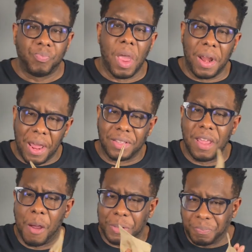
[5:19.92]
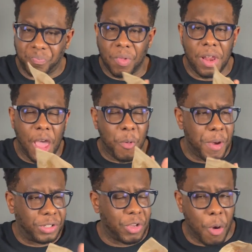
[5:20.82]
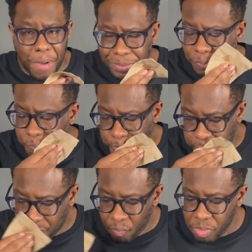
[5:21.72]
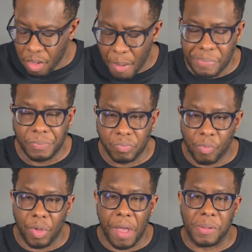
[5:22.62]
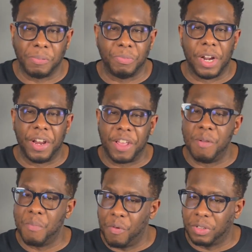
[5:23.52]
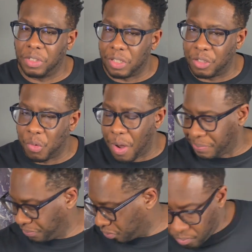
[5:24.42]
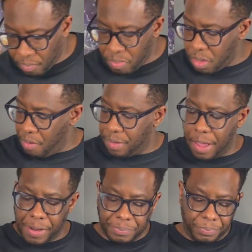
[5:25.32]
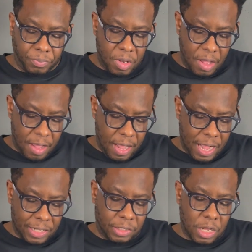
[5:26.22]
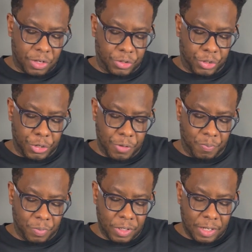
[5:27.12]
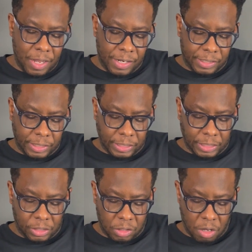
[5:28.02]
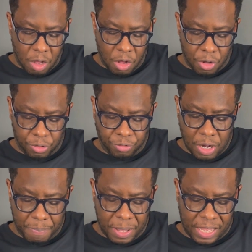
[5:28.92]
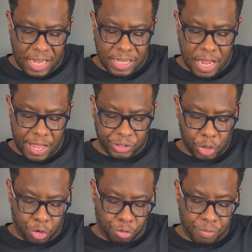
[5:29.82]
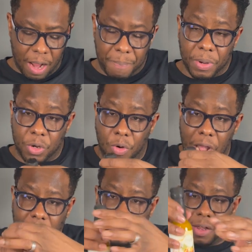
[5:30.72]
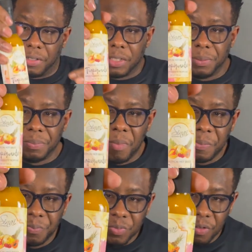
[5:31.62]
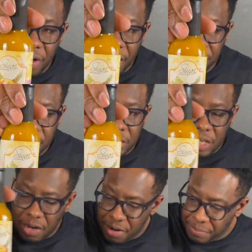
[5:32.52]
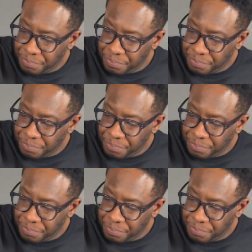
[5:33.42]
I like that one. I like where it's going. Okay, I'm ready to keep moving to the next one. Okay. Hot sauce 2 is called Tropiquinha. It's a tropical hot sauce. Right there.